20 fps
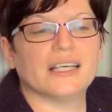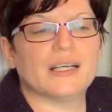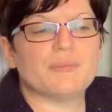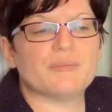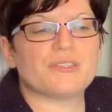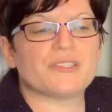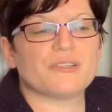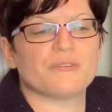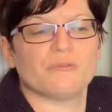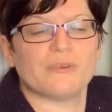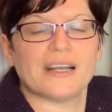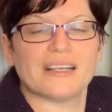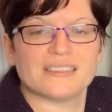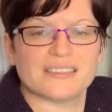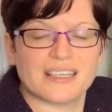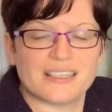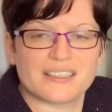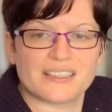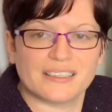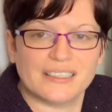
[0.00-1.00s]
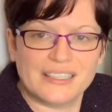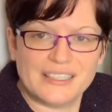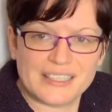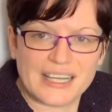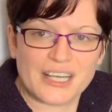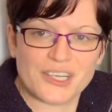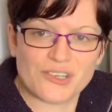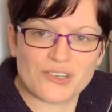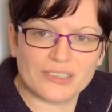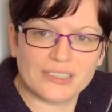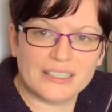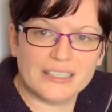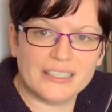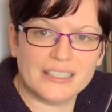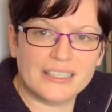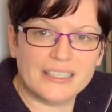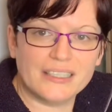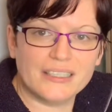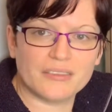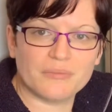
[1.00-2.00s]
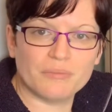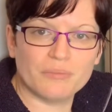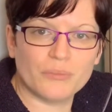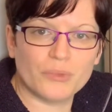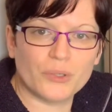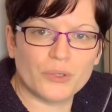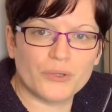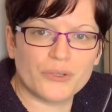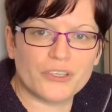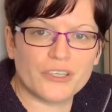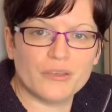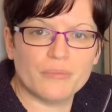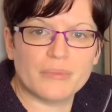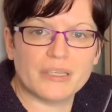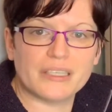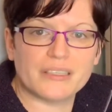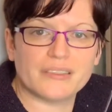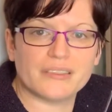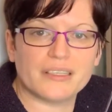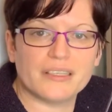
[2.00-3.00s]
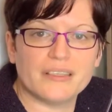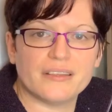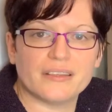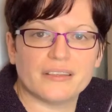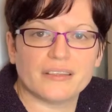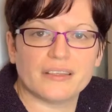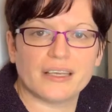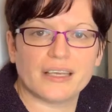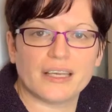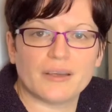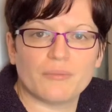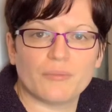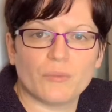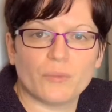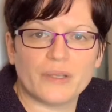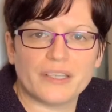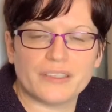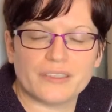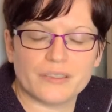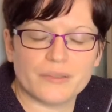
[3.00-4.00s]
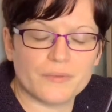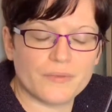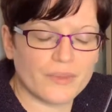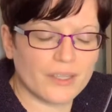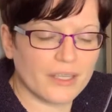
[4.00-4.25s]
So rats actually naturally need more humidity than we do.